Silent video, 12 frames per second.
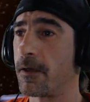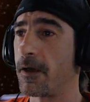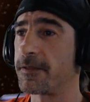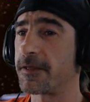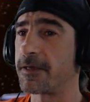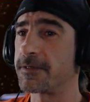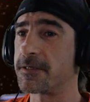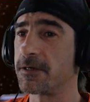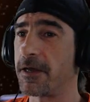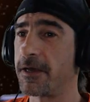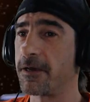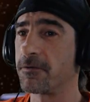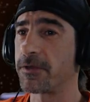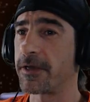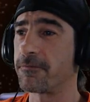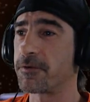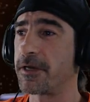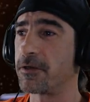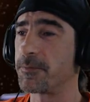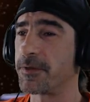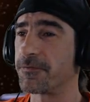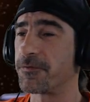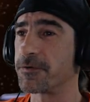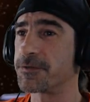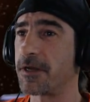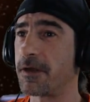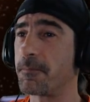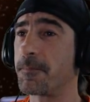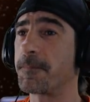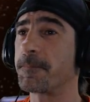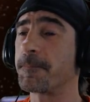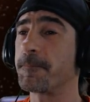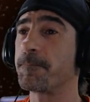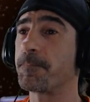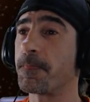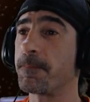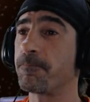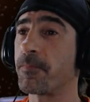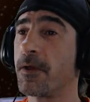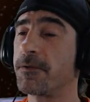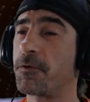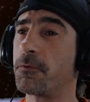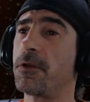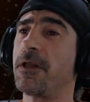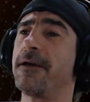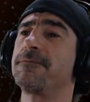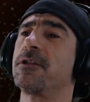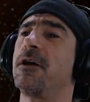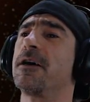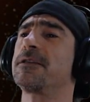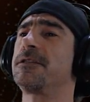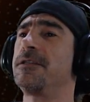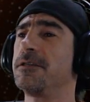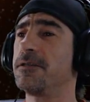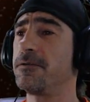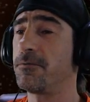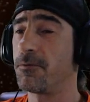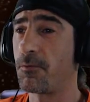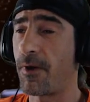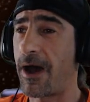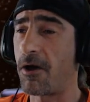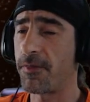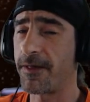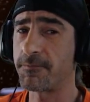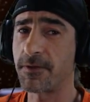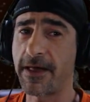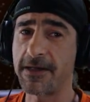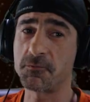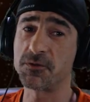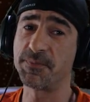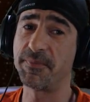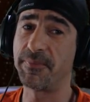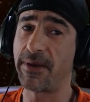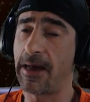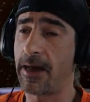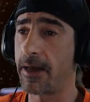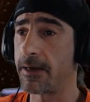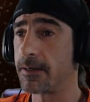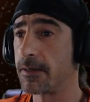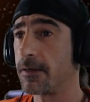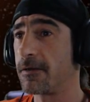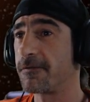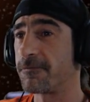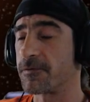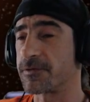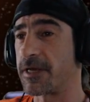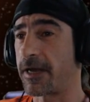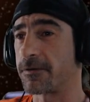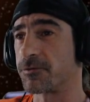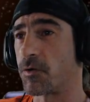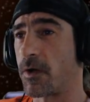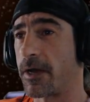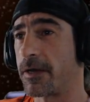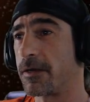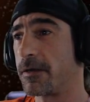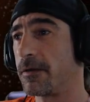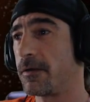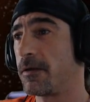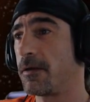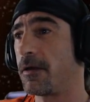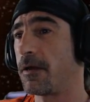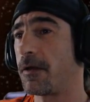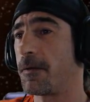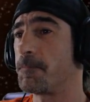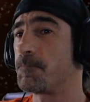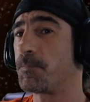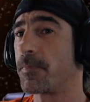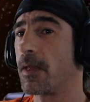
I think he's uh, he only ever killed me the first time. Total lives lost two. Wow, that that was bad for the second try. Um,